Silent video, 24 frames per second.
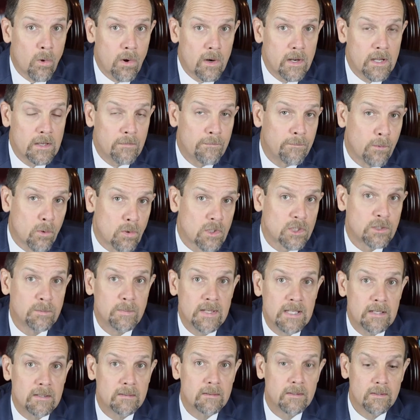
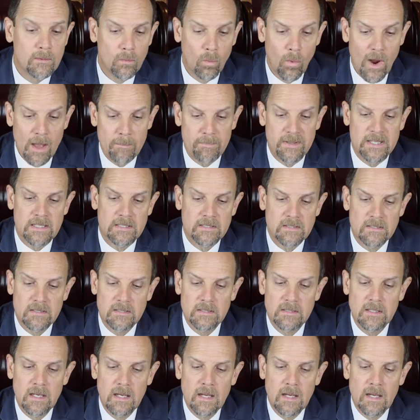enforcement weapons